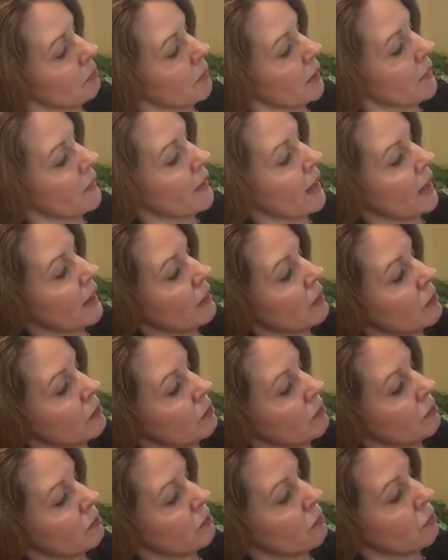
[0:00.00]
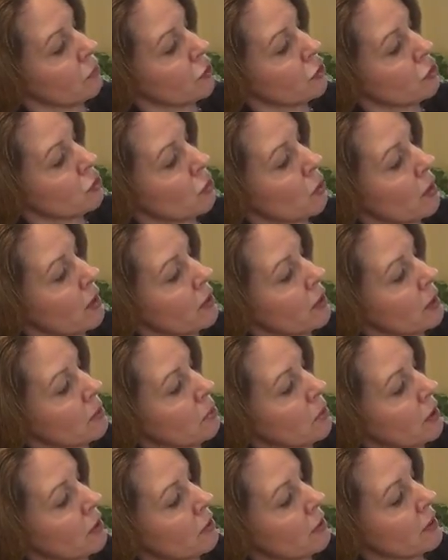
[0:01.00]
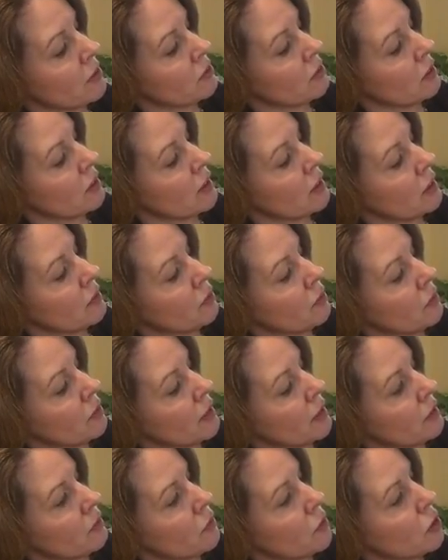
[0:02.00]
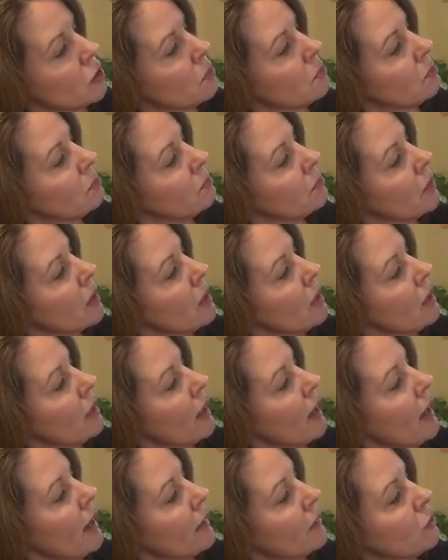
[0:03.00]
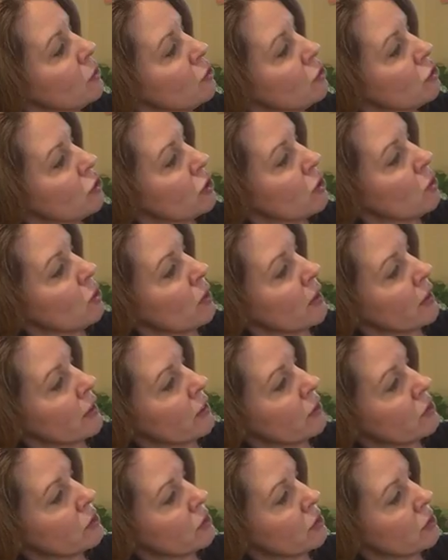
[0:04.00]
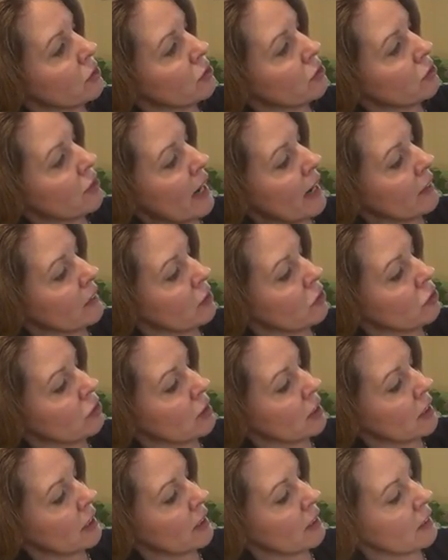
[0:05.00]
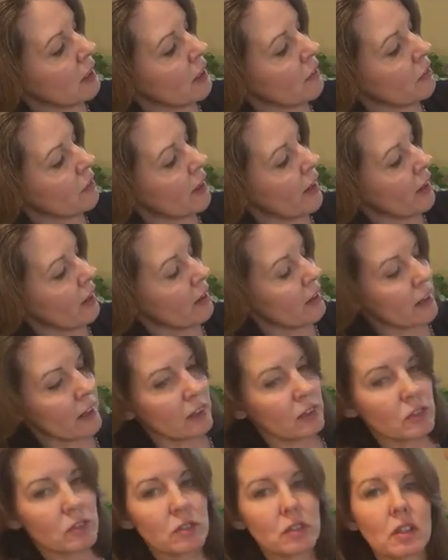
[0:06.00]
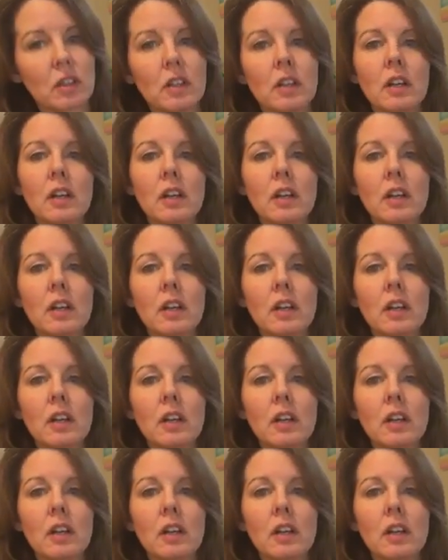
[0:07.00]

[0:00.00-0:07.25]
And then for sure you can put a crystal in the room and use your corners to distract the chi in other areas.